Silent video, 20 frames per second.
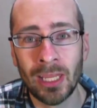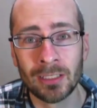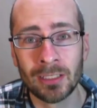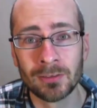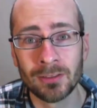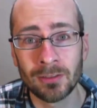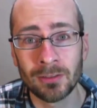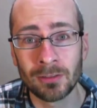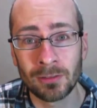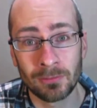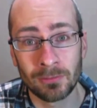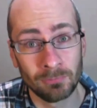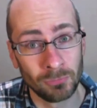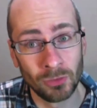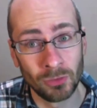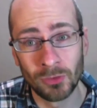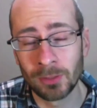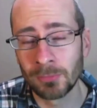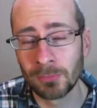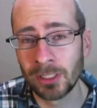And
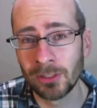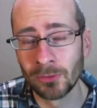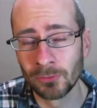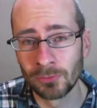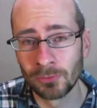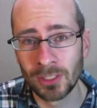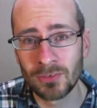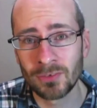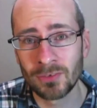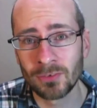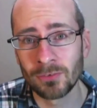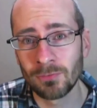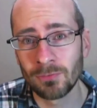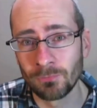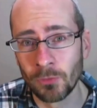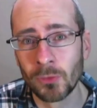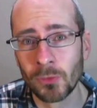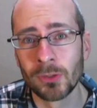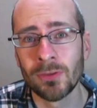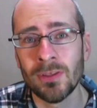doing my own research
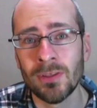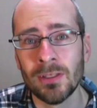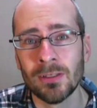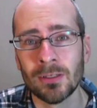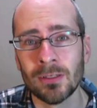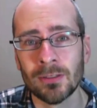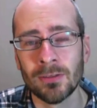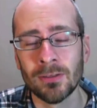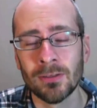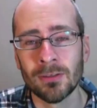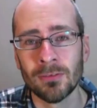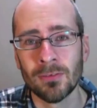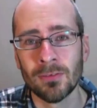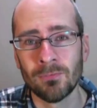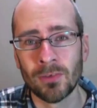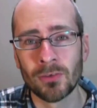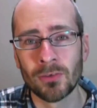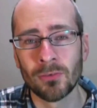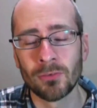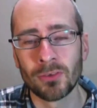for the
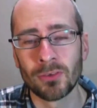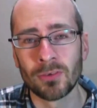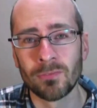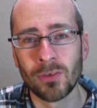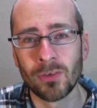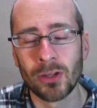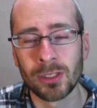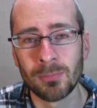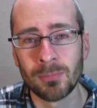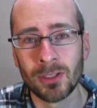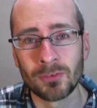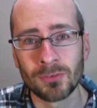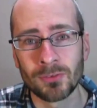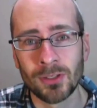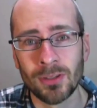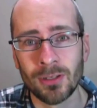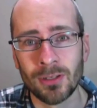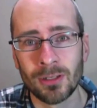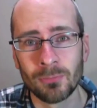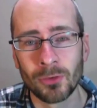Federal Reserve
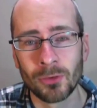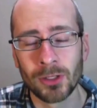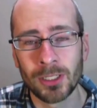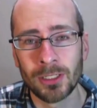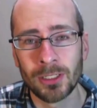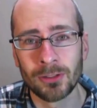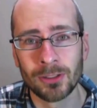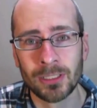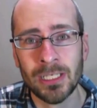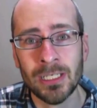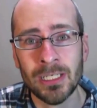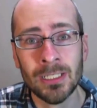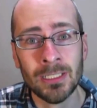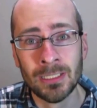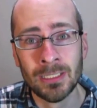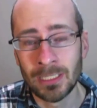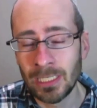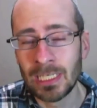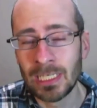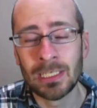documentary that I'm working on,
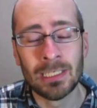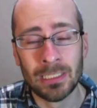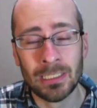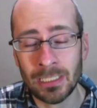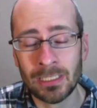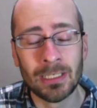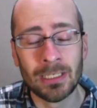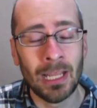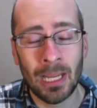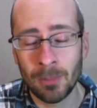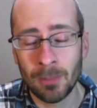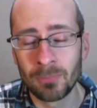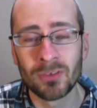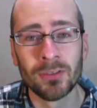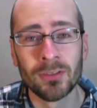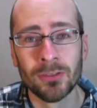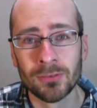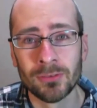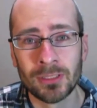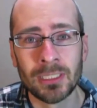it
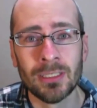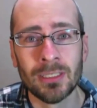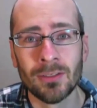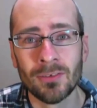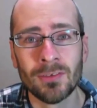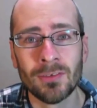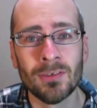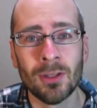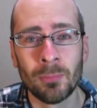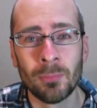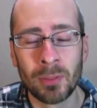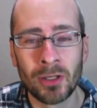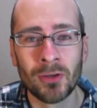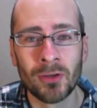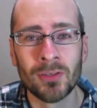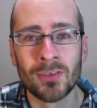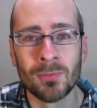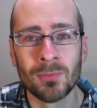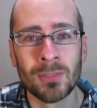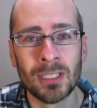absolutely is
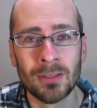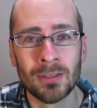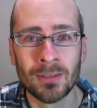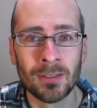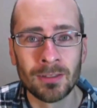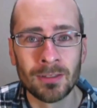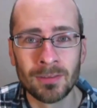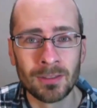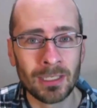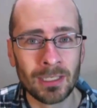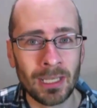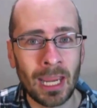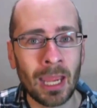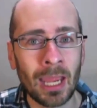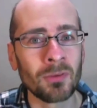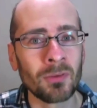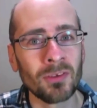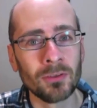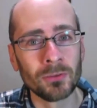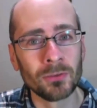apparent to me the
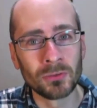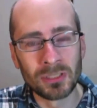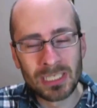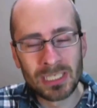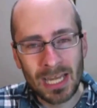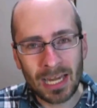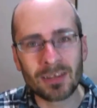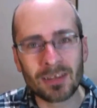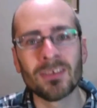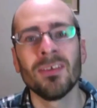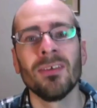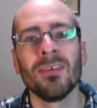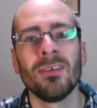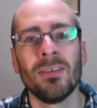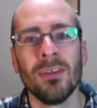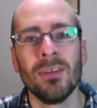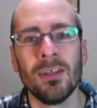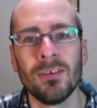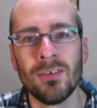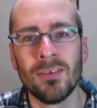absolute nexus
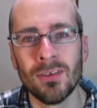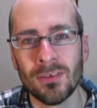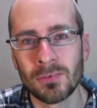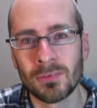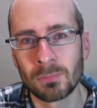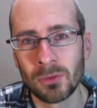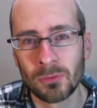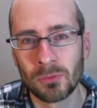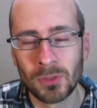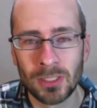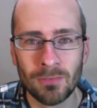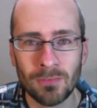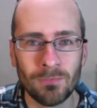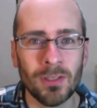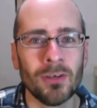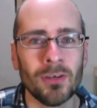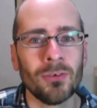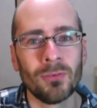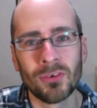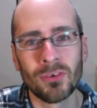that exists between the
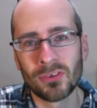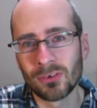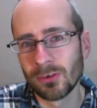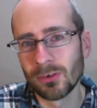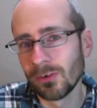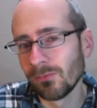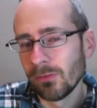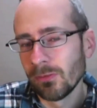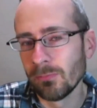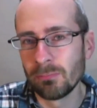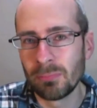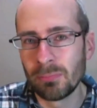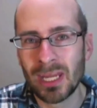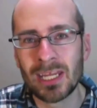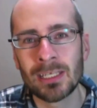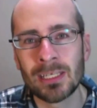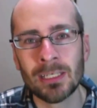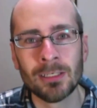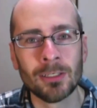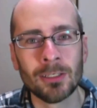Federal Reserve, the
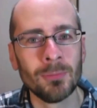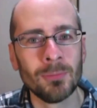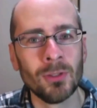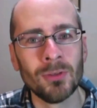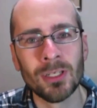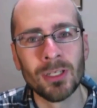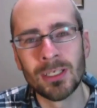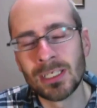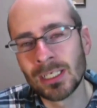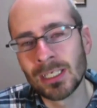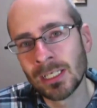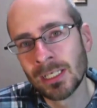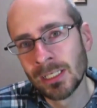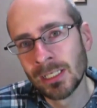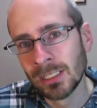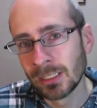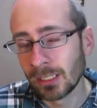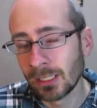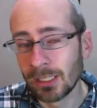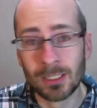banking community,
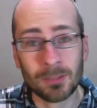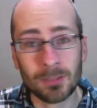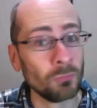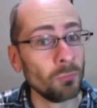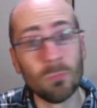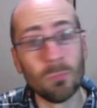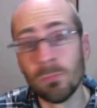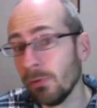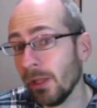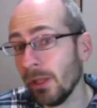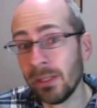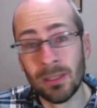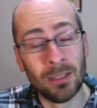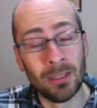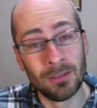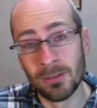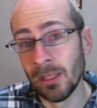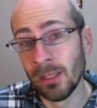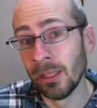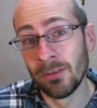
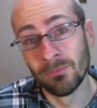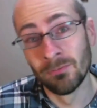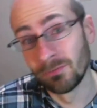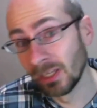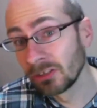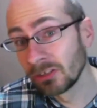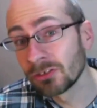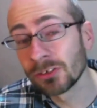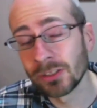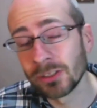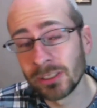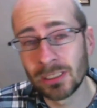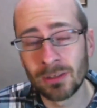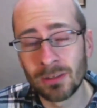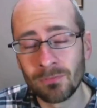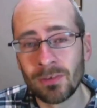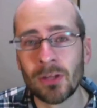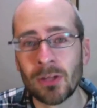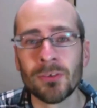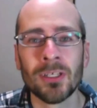eventually
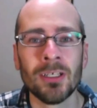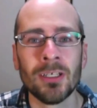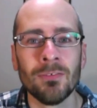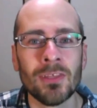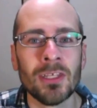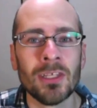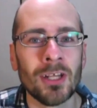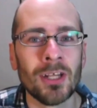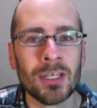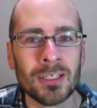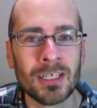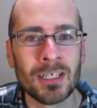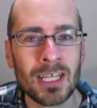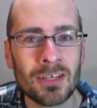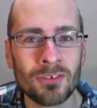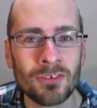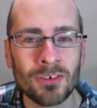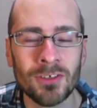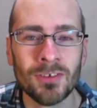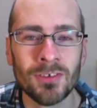the founding of the United
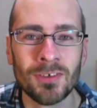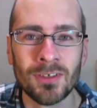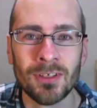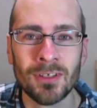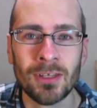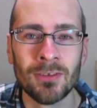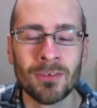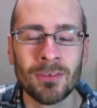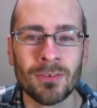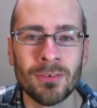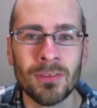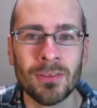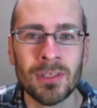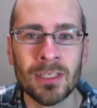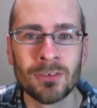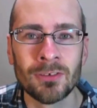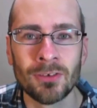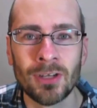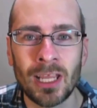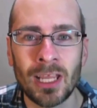Nations, and that sort of
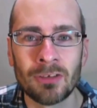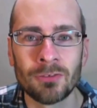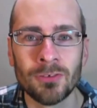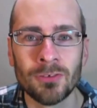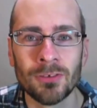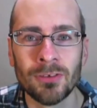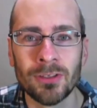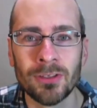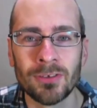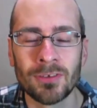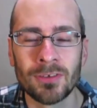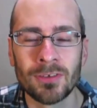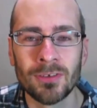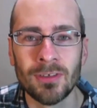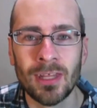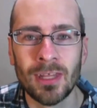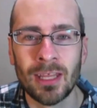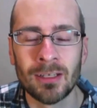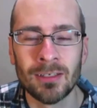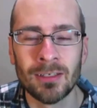the internationalists
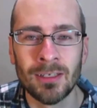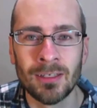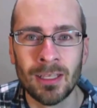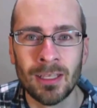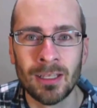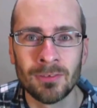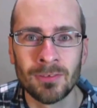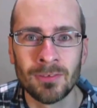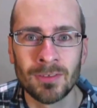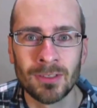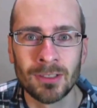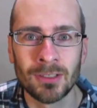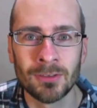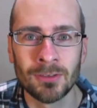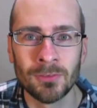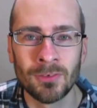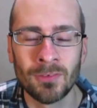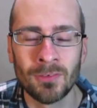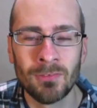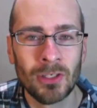in
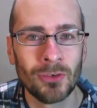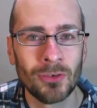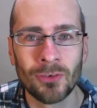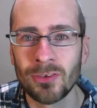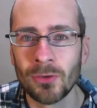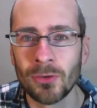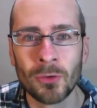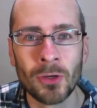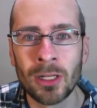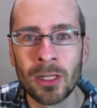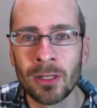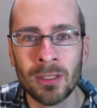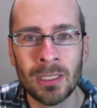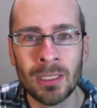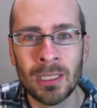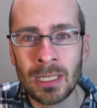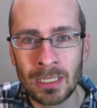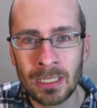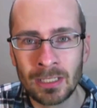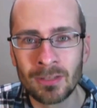that sphere. So
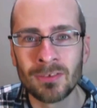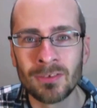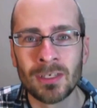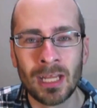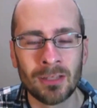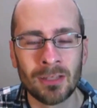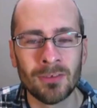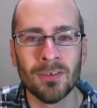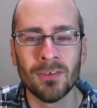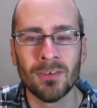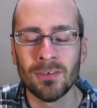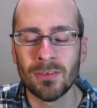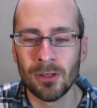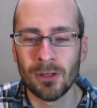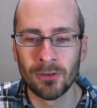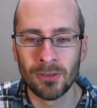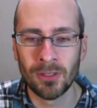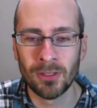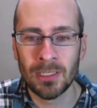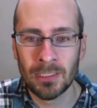it is a nexus
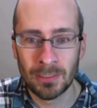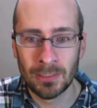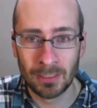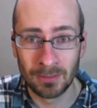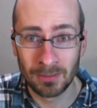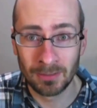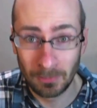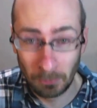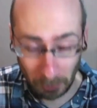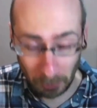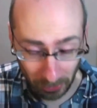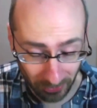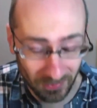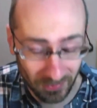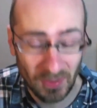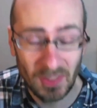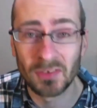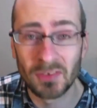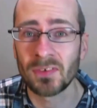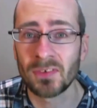there that
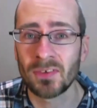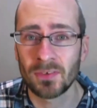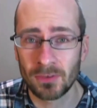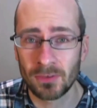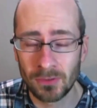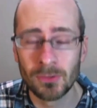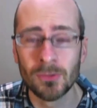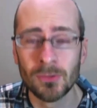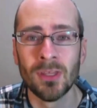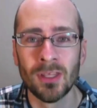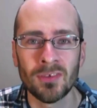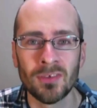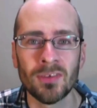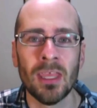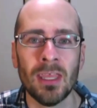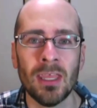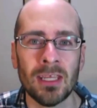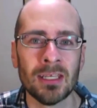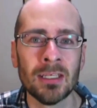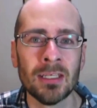persists to this
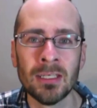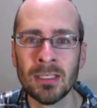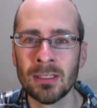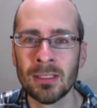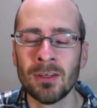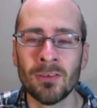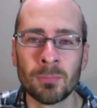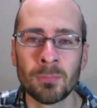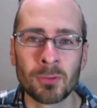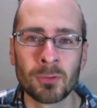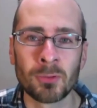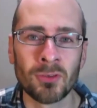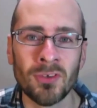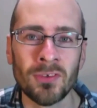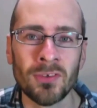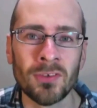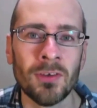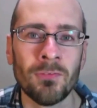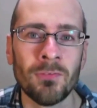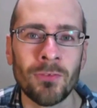day, that has
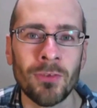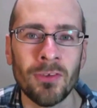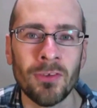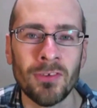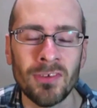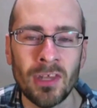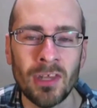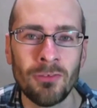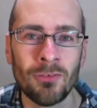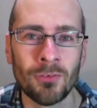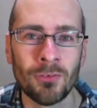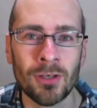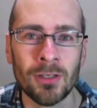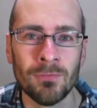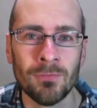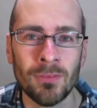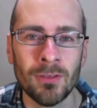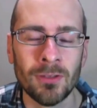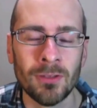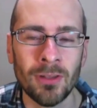persisted for the century
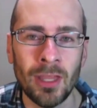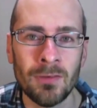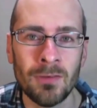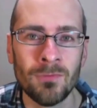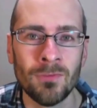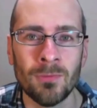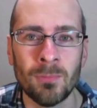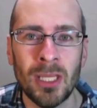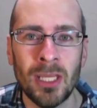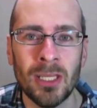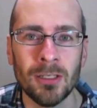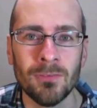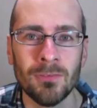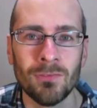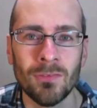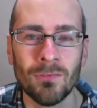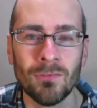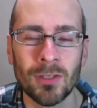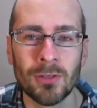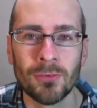of the lifespan
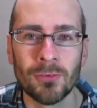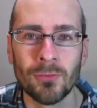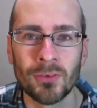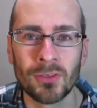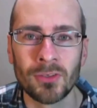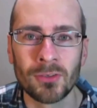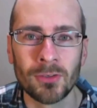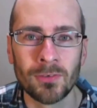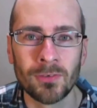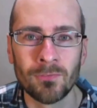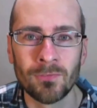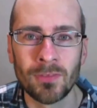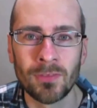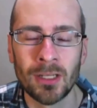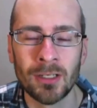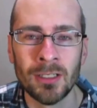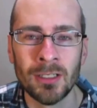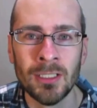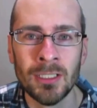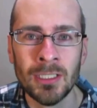of the Federal Reserve,
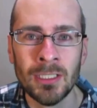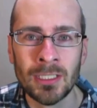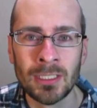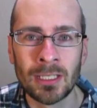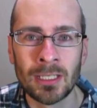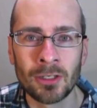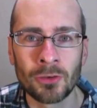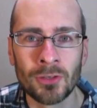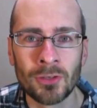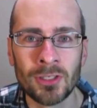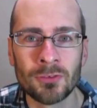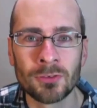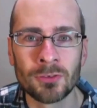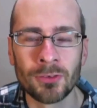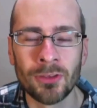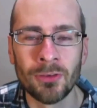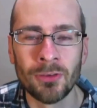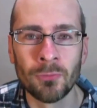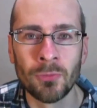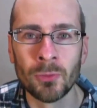that
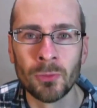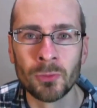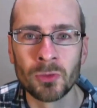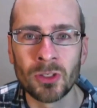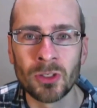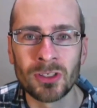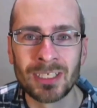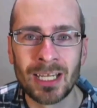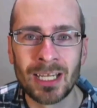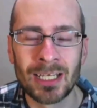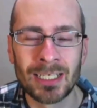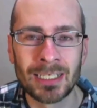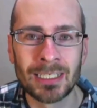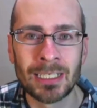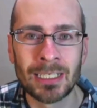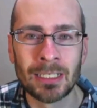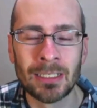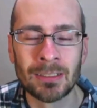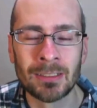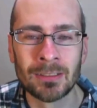creature that won't
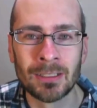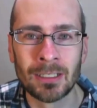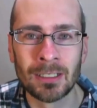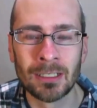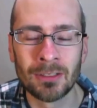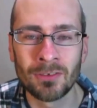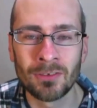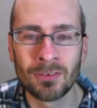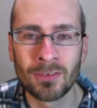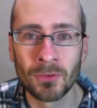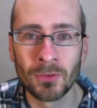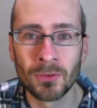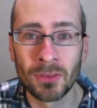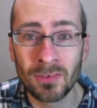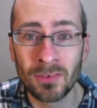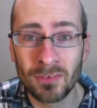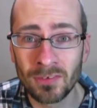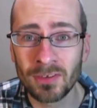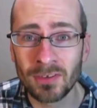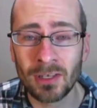die. And so
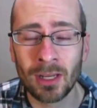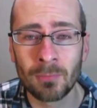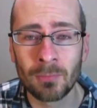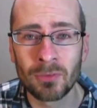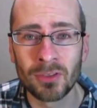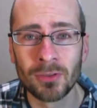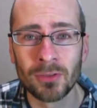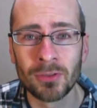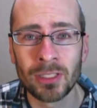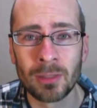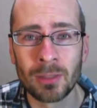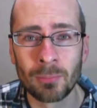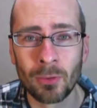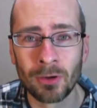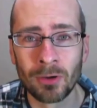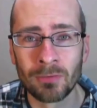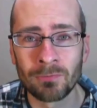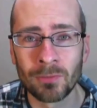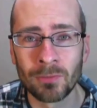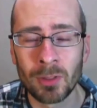this is absolutely
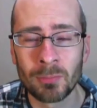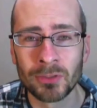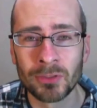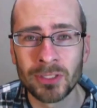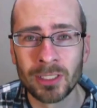important for people to